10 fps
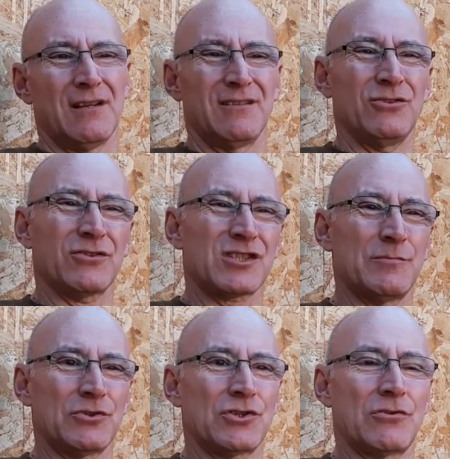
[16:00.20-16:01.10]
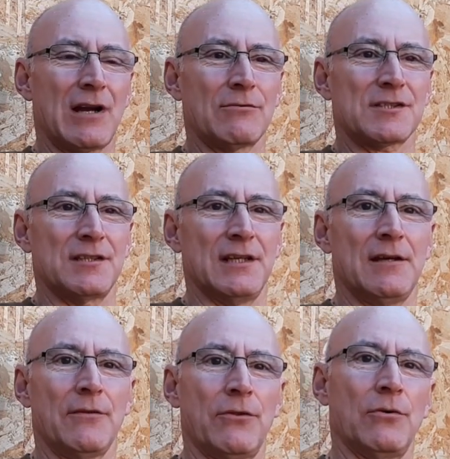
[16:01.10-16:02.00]
Not so much grouse here,
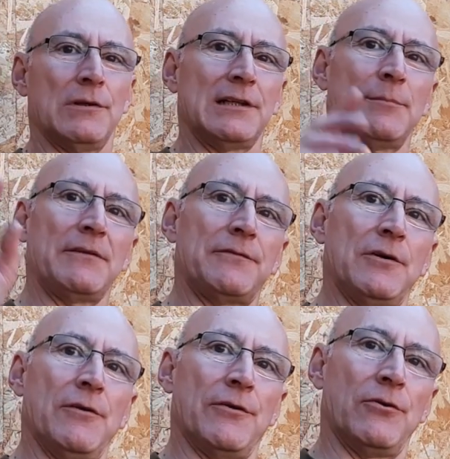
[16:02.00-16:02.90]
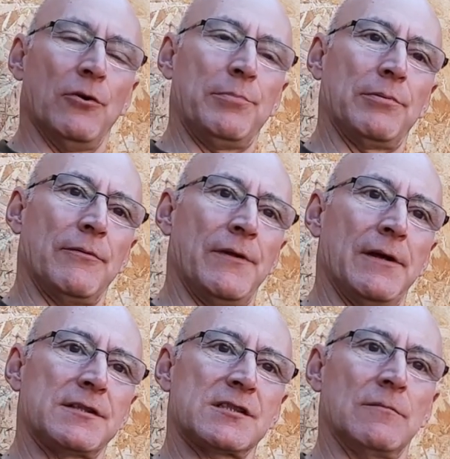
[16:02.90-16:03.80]
though a little bit further up
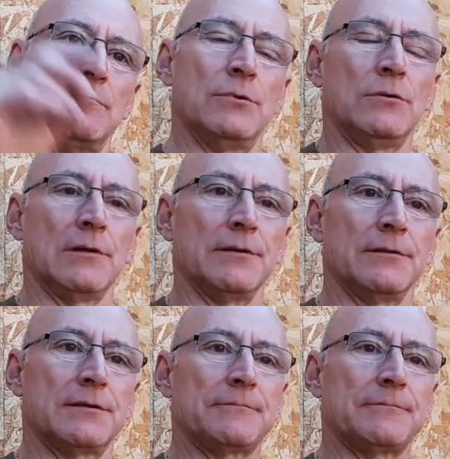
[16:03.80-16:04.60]
there's some moorland.